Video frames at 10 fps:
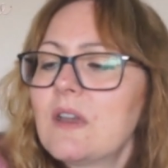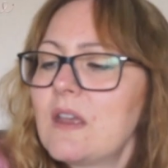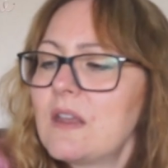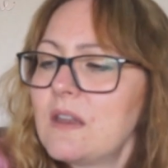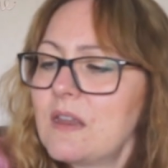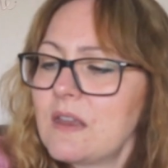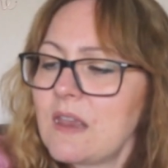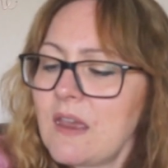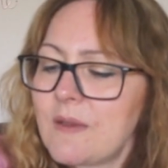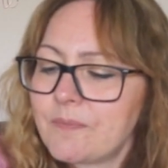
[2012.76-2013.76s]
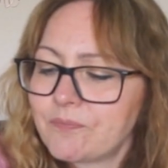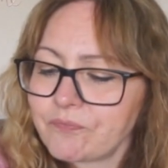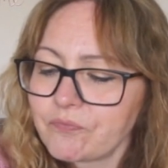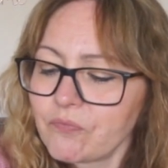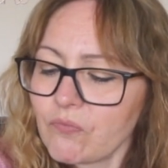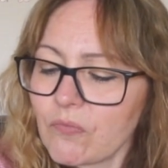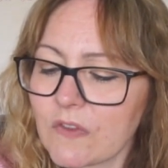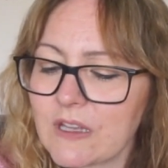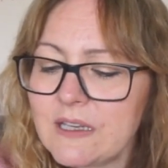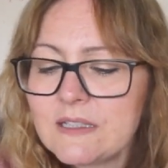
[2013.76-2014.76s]
And uh, yeah,
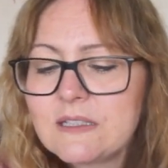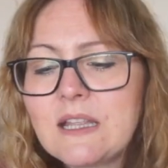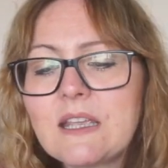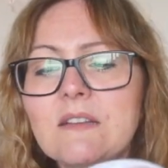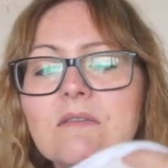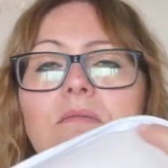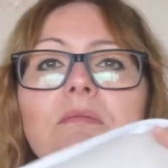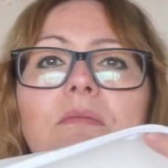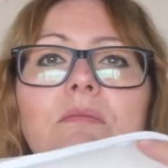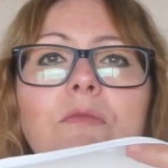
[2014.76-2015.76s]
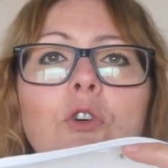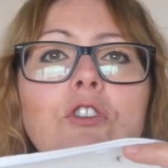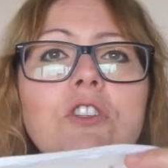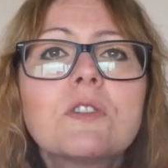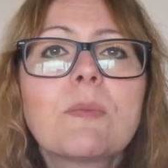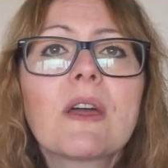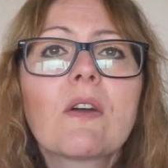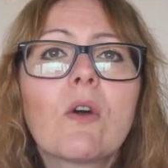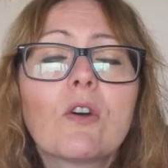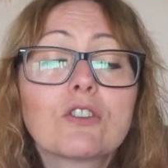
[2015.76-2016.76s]
little like notions bag
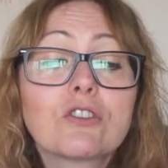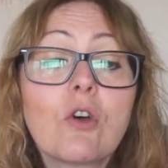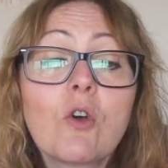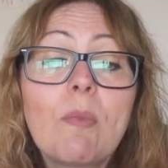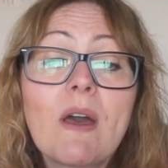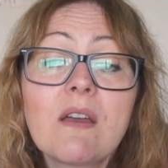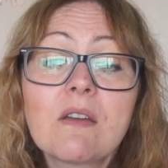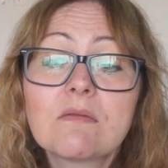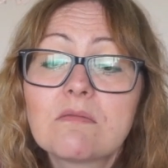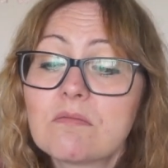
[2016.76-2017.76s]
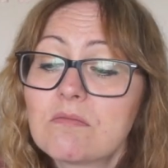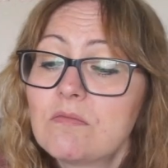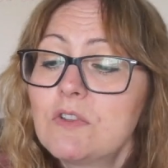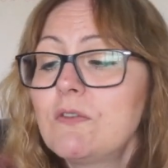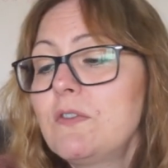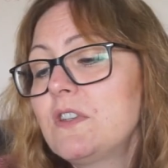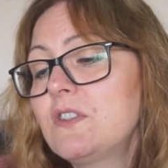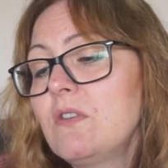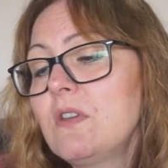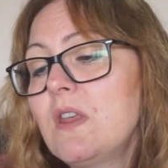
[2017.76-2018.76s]
or sock bag. Would I fit a
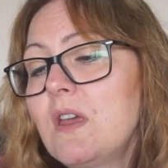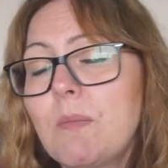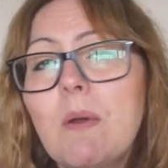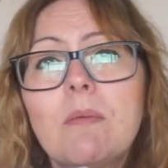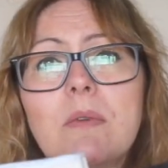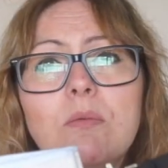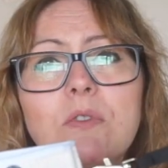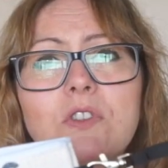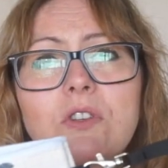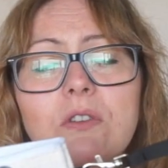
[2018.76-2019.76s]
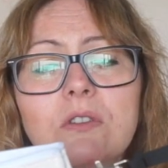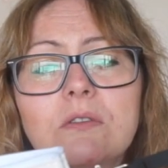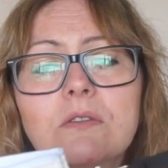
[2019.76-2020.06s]
sock in there? Probably would, you know.